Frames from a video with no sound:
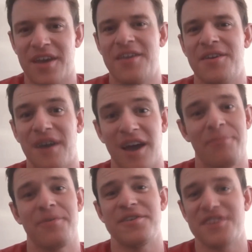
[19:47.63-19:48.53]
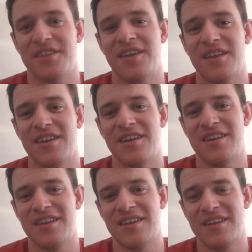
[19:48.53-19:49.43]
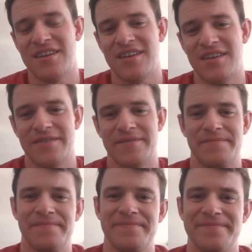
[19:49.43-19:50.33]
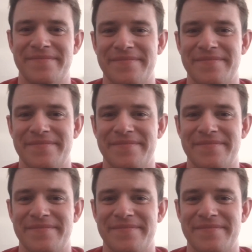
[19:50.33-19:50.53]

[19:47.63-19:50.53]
Thank you. Uh, I appreciate that. Okay. So